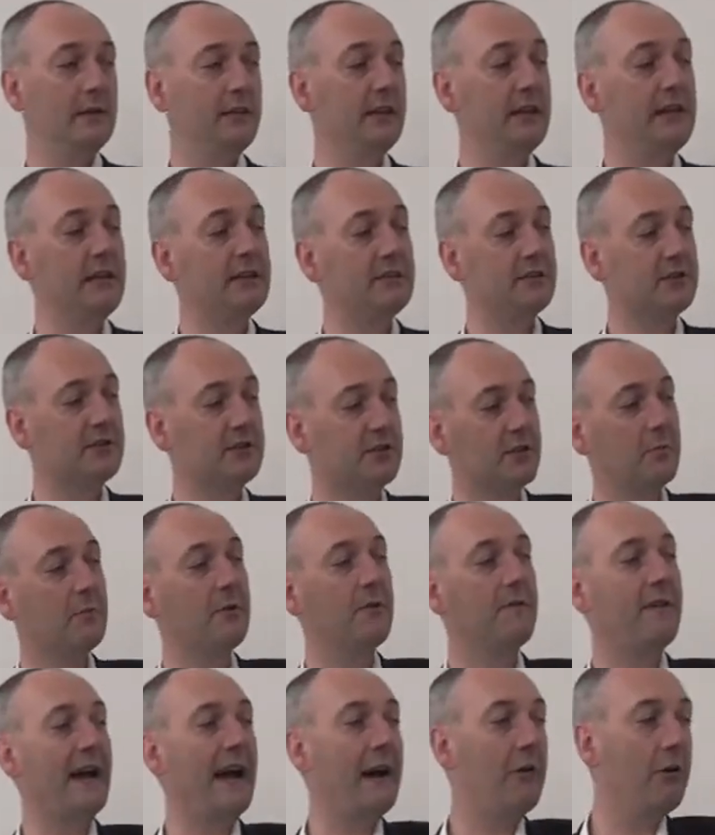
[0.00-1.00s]
These are some
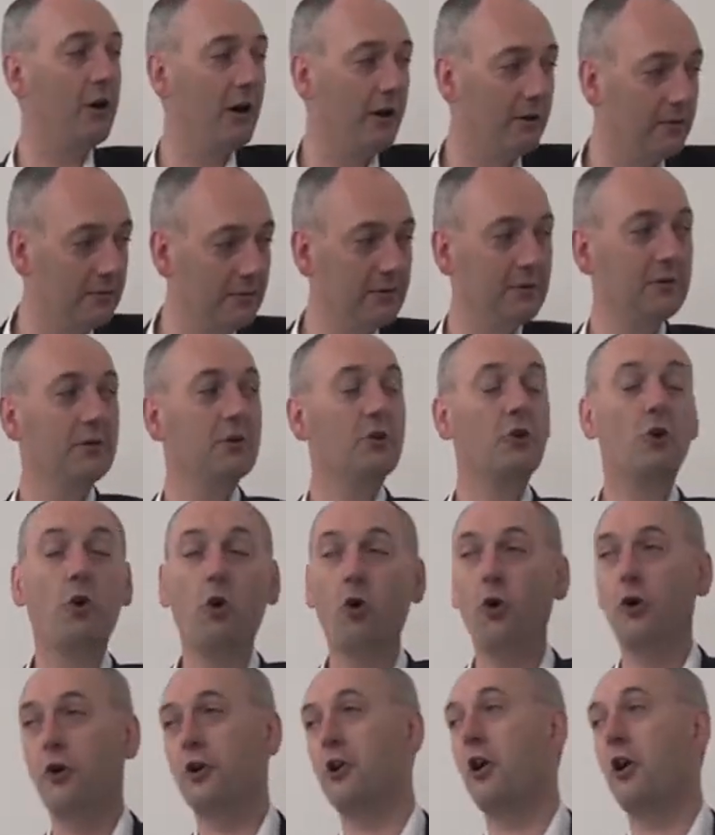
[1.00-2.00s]
of our core